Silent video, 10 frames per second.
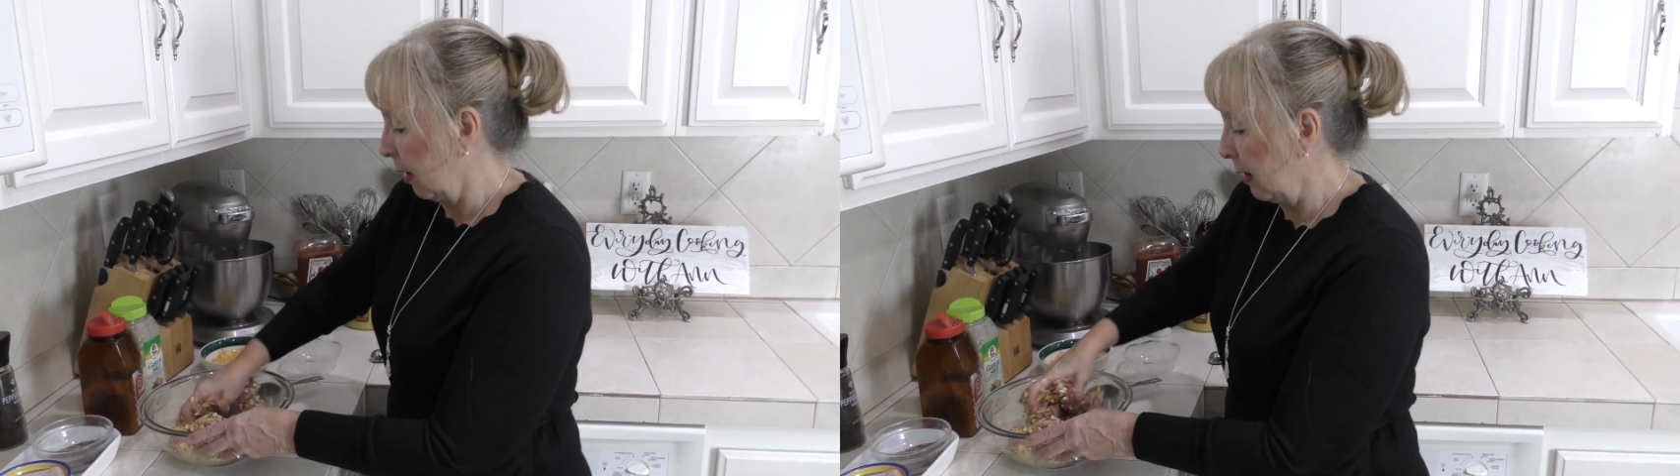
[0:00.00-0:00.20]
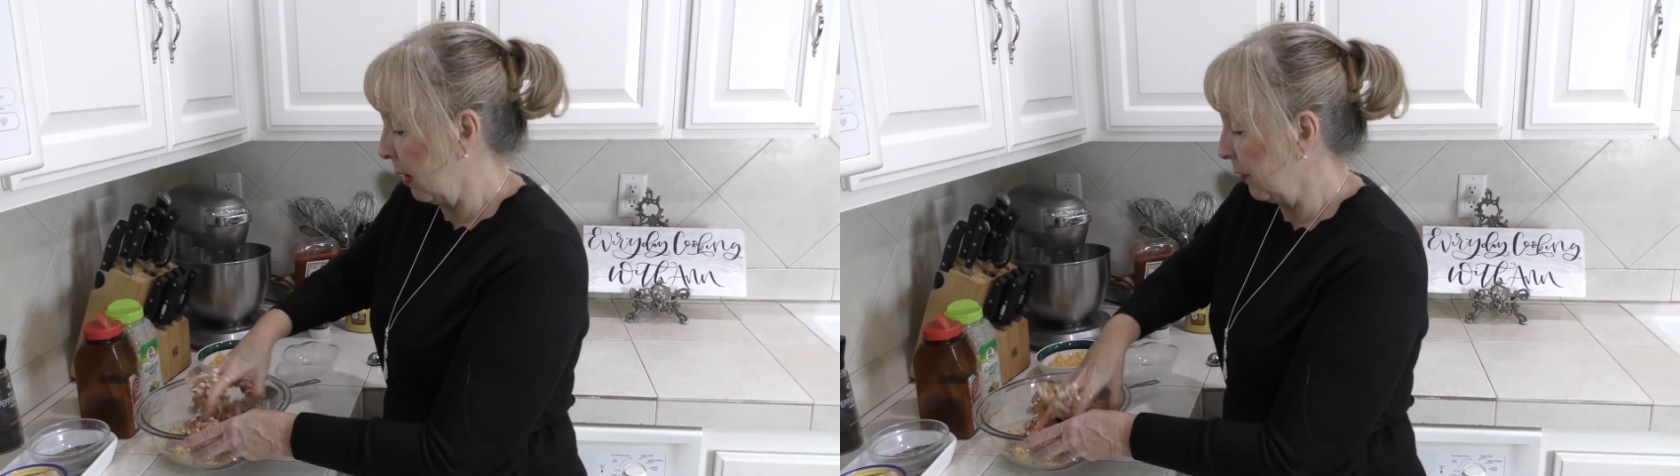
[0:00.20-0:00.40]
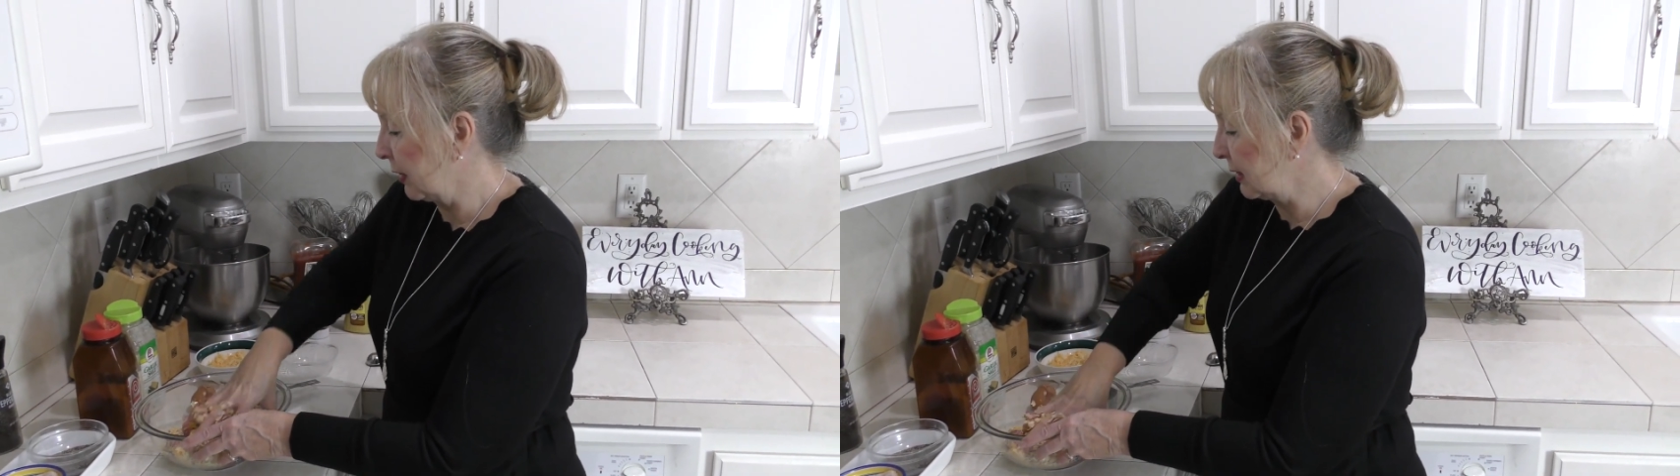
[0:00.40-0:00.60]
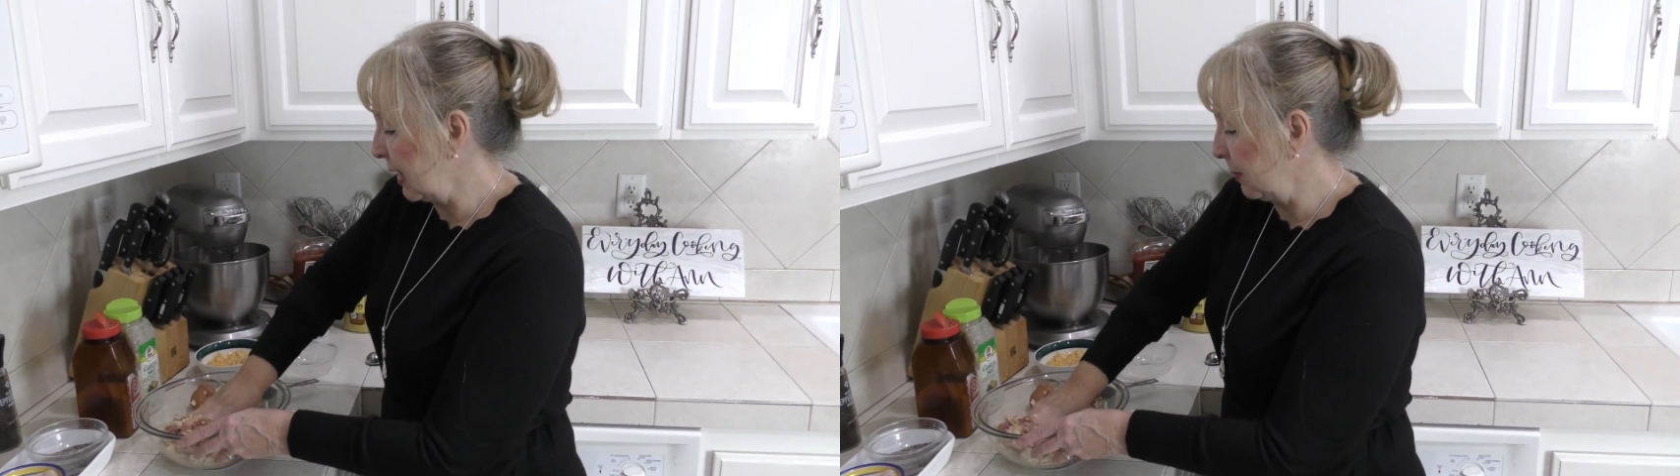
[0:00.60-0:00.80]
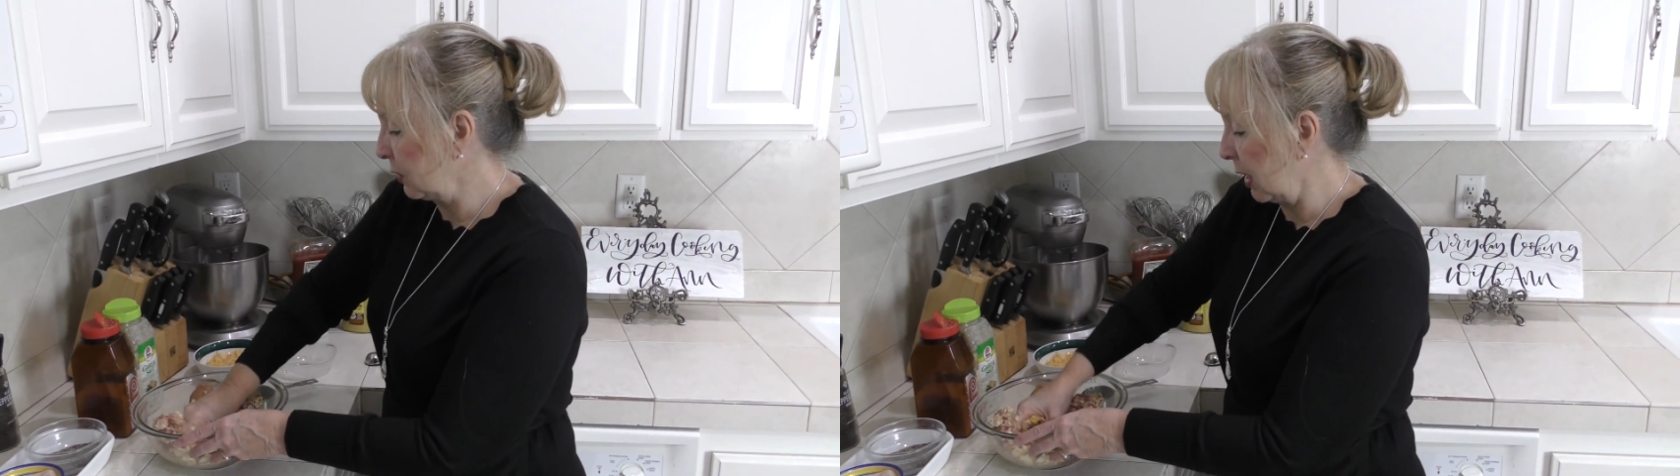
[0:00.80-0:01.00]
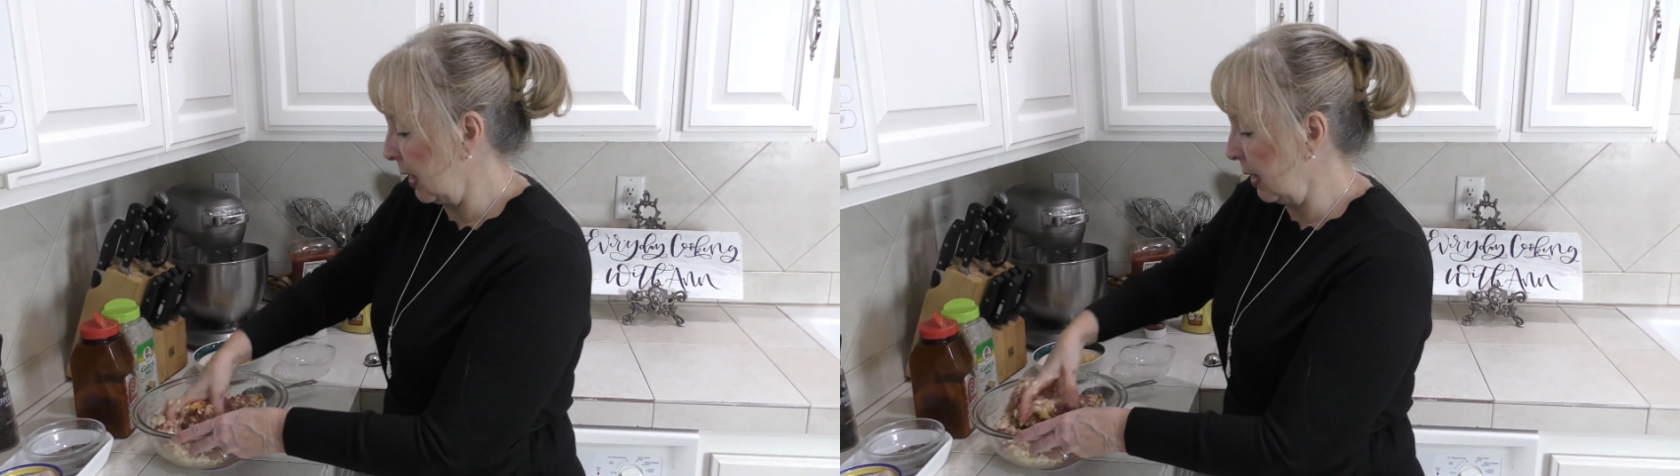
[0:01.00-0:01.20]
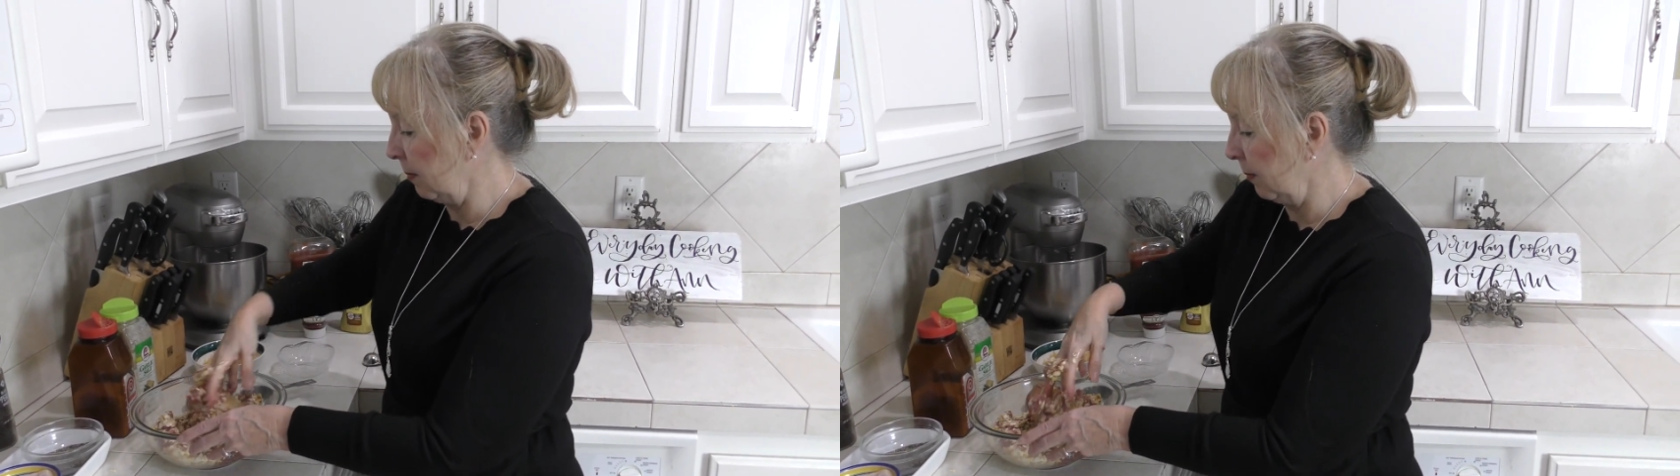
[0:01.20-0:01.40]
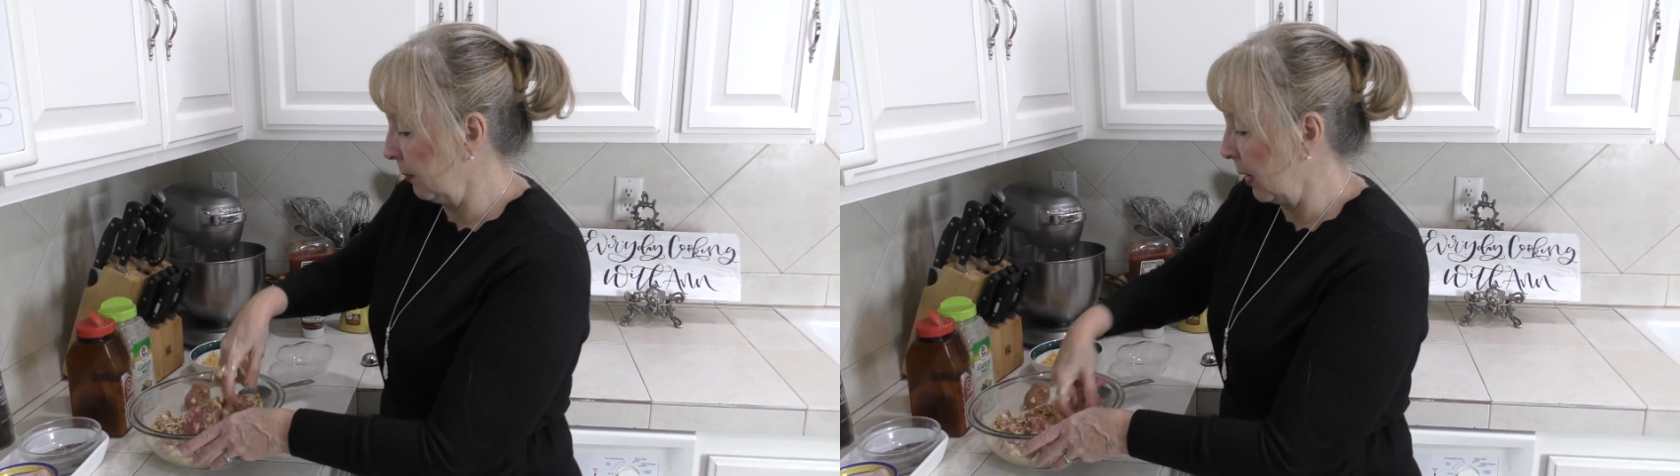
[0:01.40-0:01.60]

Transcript: Now at the same time,